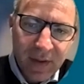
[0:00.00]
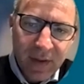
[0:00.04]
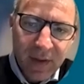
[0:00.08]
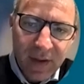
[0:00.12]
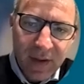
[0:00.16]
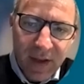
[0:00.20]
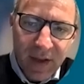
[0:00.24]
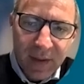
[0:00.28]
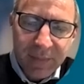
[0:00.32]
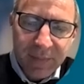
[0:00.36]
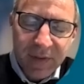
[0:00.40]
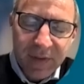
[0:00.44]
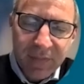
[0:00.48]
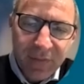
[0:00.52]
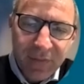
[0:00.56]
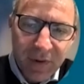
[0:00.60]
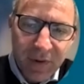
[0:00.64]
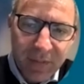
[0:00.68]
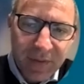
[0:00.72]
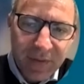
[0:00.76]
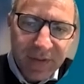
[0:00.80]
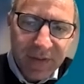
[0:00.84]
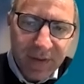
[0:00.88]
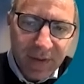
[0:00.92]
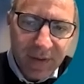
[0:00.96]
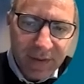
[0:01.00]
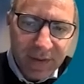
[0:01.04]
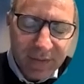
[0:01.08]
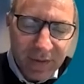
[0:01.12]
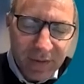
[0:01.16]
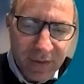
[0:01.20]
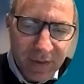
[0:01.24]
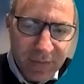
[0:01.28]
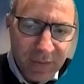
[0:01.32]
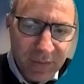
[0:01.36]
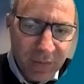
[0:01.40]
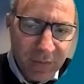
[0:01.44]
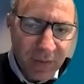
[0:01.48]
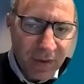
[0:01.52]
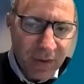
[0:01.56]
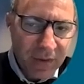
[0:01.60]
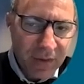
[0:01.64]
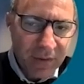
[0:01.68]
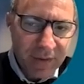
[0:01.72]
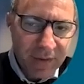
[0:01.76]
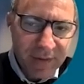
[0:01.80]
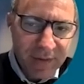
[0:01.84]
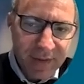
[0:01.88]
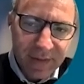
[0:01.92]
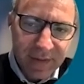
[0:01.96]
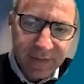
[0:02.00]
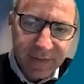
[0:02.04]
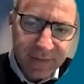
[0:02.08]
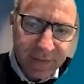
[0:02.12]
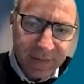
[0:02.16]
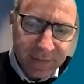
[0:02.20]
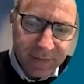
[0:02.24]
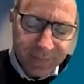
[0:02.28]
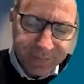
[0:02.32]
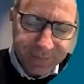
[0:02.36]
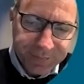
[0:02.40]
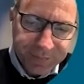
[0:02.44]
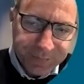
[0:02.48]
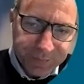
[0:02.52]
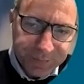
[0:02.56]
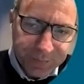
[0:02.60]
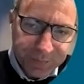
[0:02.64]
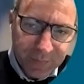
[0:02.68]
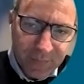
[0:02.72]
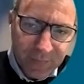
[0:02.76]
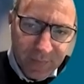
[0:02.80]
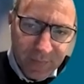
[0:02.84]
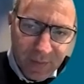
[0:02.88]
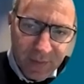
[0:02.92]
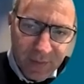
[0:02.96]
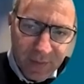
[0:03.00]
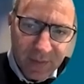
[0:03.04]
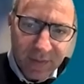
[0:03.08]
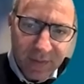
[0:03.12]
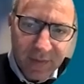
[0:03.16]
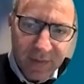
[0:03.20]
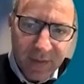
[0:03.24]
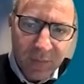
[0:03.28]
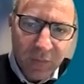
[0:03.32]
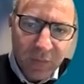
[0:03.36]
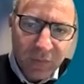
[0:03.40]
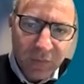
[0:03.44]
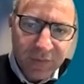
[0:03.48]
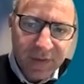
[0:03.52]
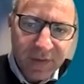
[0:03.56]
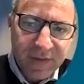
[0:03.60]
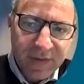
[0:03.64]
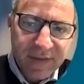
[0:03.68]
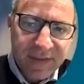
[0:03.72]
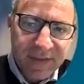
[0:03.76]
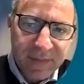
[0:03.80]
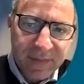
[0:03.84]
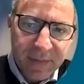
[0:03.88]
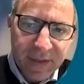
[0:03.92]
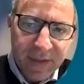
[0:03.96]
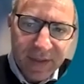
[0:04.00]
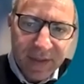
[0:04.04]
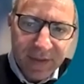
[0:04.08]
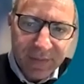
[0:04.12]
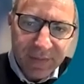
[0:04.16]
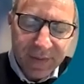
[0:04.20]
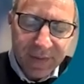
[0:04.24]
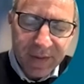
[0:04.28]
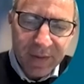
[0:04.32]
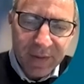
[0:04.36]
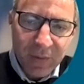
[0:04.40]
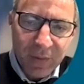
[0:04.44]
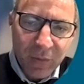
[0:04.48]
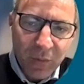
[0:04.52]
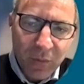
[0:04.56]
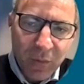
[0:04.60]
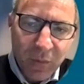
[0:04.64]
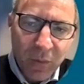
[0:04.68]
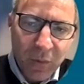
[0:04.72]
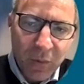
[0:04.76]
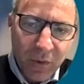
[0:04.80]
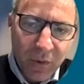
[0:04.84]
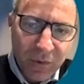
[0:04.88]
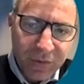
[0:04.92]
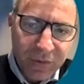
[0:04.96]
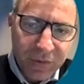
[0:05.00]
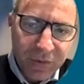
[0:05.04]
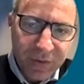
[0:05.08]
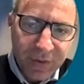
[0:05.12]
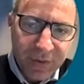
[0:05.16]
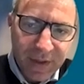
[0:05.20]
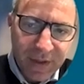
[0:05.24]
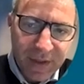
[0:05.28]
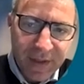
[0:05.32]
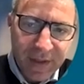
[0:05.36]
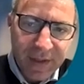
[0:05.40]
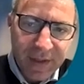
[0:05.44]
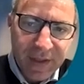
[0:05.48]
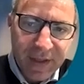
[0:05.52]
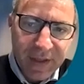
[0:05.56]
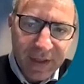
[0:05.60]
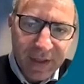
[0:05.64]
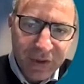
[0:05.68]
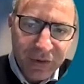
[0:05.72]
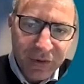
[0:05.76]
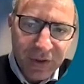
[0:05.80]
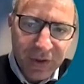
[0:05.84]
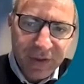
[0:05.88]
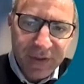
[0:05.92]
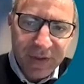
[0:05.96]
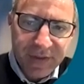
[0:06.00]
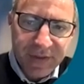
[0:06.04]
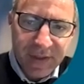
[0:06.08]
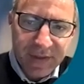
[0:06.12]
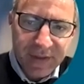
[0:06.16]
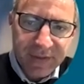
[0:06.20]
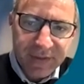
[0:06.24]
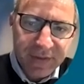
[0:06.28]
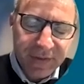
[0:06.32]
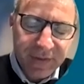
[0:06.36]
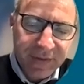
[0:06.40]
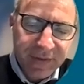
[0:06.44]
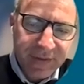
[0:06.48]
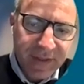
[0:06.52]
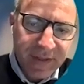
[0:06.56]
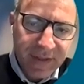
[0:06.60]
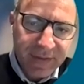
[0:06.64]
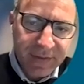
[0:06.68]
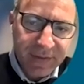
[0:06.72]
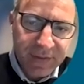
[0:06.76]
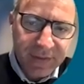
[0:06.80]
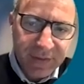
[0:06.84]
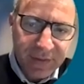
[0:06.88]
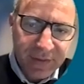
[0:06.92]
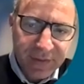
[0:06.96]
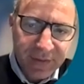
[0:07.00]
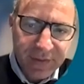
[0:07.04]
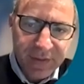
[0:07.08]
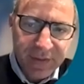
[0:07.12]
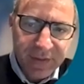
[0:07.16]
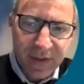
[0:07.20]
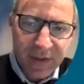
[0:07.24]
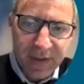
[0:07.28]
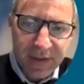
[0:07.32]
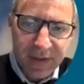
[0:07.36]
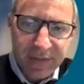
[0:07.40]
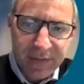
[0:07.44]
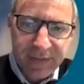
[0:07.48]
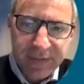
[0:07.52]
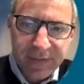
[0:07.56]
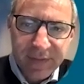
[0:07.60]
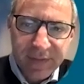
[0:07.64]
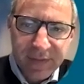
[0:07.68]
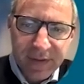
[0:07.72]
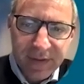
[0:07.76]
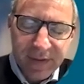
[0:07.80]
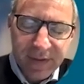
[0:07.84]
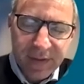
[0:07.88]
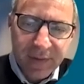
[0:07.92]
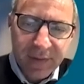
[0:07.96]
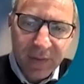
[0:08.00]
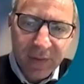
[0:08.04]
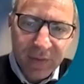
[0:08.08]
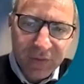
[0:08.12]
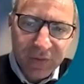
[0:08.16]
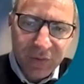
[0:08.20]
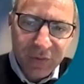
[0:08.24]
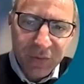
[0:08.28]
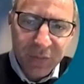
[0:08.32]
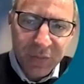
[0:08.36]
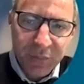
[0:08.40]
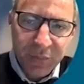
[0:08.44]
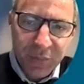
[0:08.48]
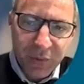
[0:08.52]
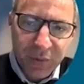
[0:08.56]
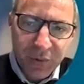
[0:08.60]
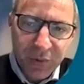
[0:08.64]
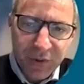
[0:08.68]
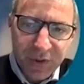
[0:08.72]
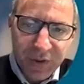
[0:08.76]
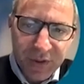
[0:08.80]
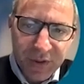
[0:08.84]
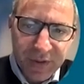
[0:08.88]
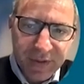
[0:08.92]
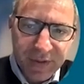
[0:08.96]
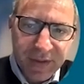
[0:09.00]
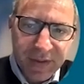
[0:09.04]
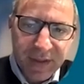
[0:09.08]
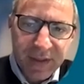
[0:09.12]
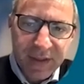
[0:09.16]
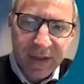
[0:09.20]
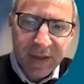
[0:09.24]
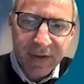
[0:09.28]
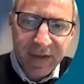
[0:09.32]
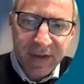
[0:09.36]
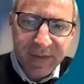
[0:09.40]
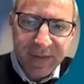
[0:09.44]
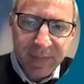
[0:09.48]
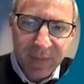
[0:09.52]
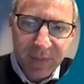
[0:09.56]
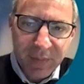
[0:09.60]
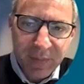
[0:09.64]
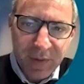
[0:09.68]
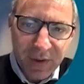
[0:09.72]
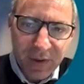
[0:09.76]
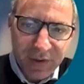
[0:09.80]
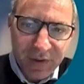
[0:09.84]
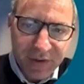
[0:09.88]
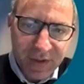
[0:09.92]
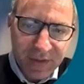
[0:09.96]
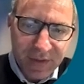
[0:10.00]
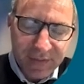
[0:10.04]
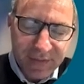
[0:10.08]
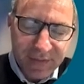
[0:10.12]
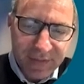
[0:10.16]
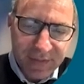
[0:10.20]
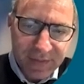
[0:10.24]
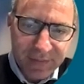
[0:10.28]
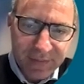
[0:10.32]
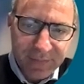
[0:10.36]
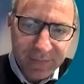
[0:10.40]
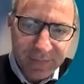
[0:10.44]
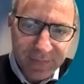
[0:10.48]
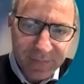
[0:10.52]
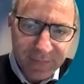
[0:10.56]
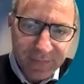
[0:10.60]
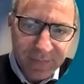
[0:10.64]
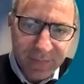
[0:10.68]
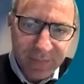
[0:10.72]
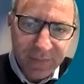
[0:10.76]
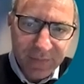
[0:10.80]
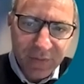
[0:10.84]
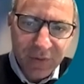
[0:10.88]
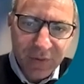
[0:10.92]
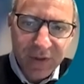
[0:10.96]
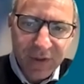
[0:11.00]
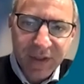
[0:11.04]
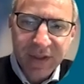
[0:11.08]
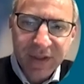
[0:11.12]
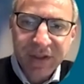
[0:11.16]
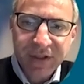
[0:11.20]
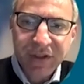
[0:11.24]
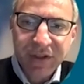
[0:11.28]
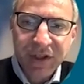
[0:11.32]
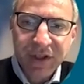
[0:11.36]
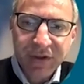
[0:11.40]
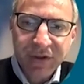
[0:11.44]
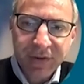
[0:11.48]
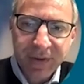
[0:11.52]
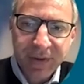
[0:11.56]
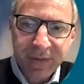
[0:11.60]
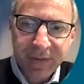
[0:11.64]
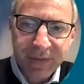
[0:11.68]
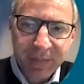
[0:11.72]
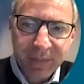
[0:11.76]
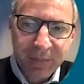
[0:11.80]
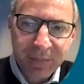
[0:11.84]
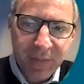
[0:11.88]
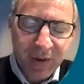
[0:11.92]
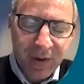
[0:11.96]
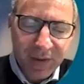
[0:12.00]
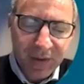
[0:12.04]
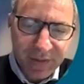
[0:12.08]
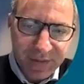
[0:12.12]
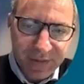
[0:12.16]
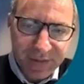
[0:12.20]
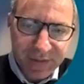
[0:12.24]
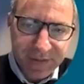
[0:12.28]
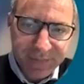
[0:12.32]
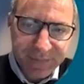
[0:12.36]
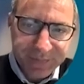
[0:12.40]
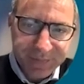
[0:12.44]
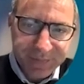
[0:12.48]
I'm the former director of the Water Doc Center, the multidisciplinary water and natural disaster center that supported the Charisma project for the engineering part.